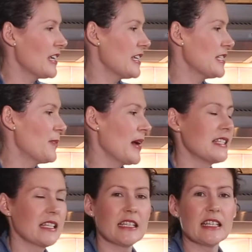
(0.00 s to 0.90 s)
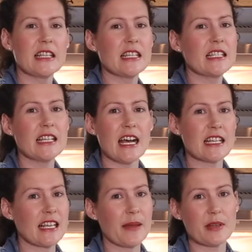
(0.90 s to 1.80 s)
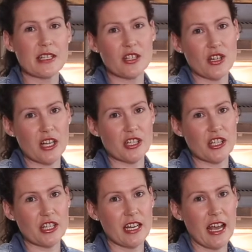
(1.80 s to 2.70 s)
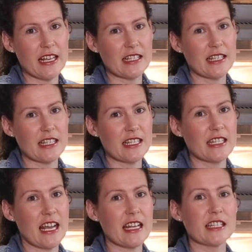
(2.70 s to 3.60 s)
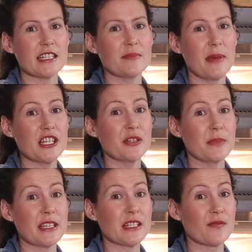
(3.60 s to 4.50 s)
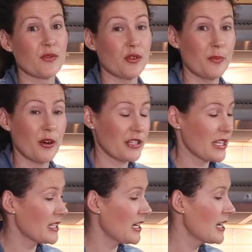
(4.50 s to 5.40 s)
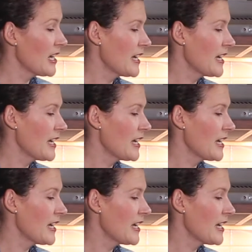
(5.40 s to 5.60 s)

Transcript: is basically the exact same construction as the standard Magimix food processor.